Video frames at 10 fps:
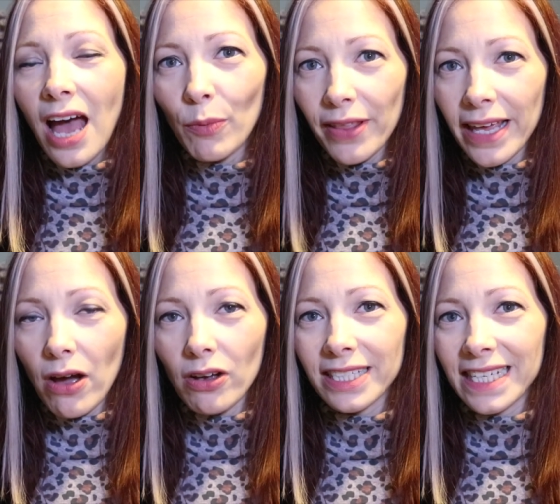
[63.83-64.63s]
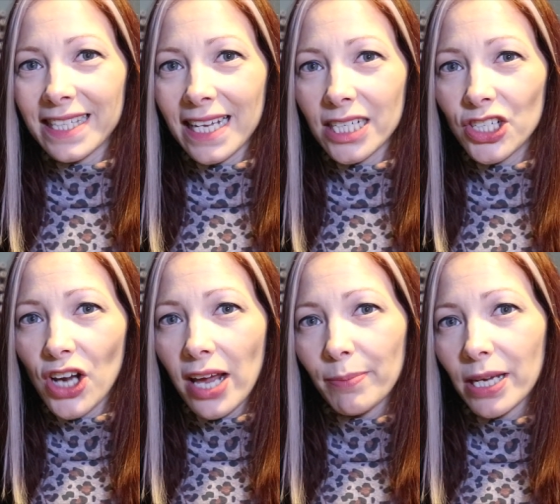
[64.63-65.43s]
And what they asked is that I
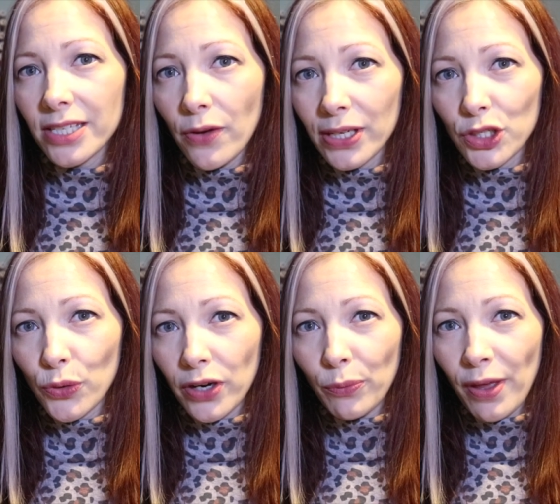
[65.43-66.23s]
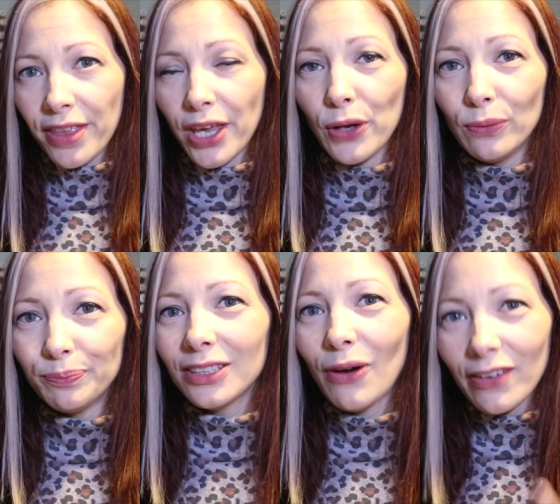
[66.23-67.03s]
shared my sewing story with you.
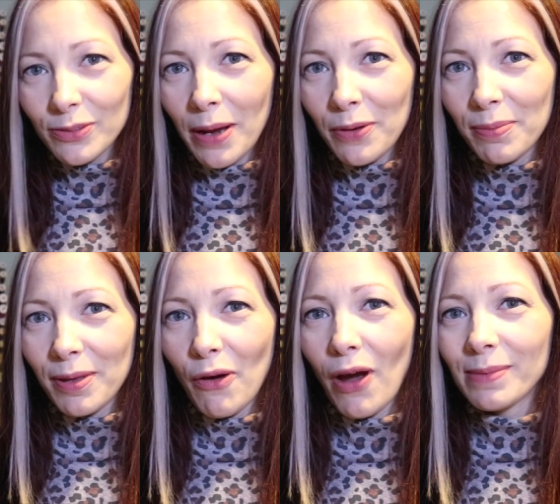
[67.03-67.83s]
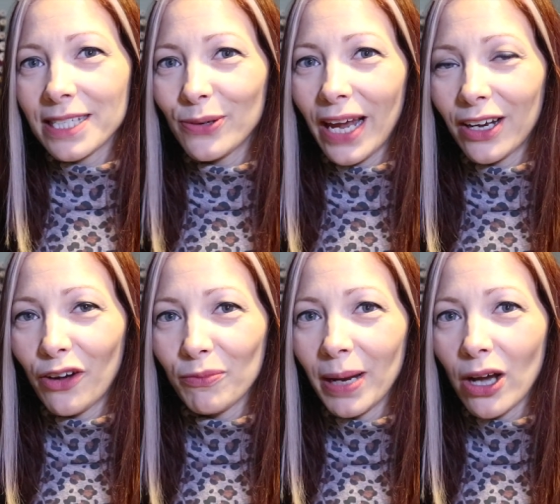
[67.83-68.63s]
You'll have to bear with me though, I'm still getting
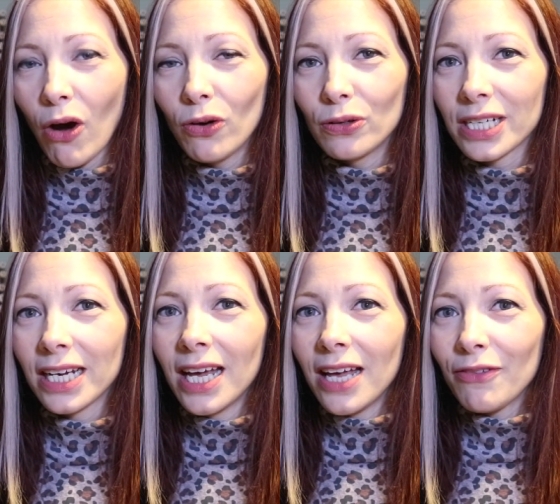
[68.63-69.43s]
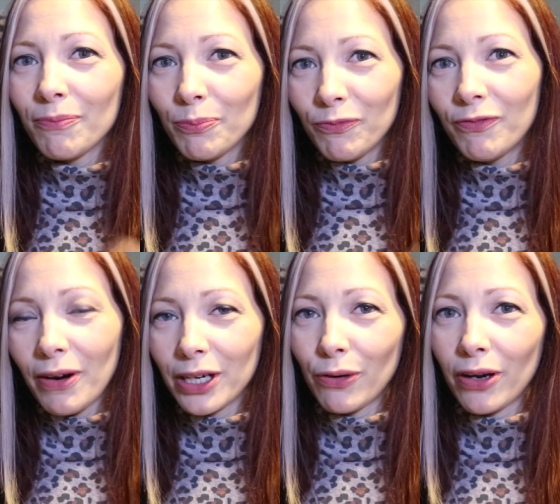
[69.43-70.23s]
over my cold,
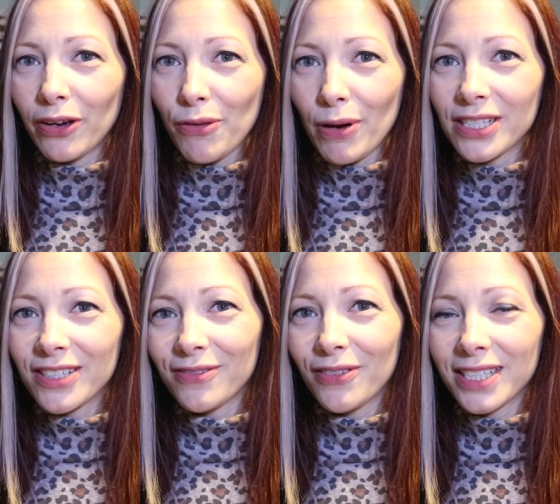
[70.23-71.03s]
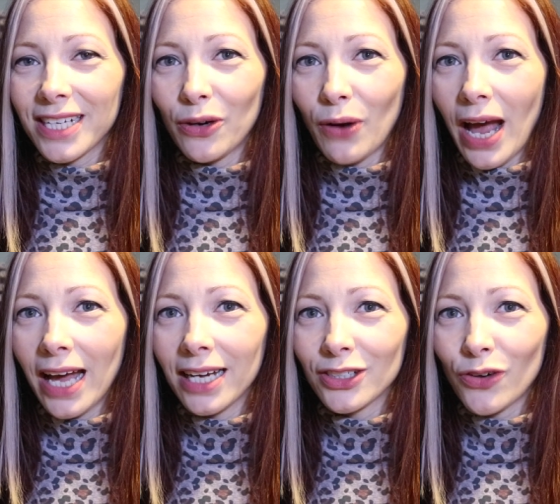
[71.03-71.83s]
very croaky throat still,
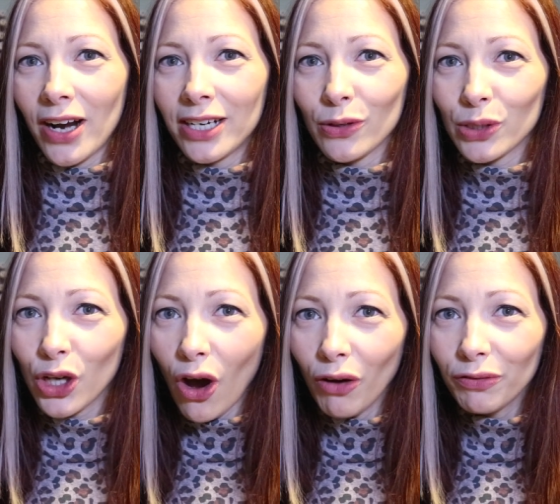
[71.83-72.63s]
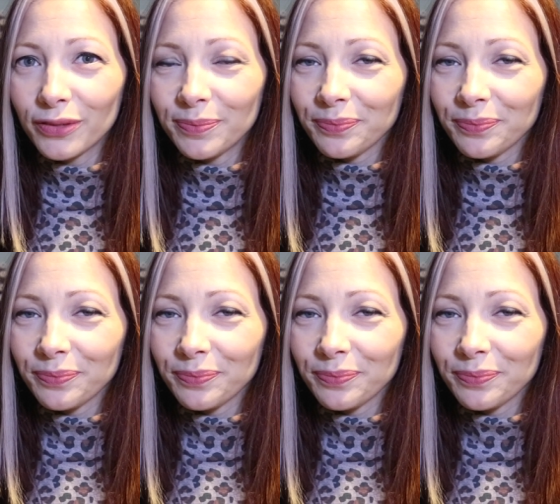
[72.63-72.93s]
and trying not to cough.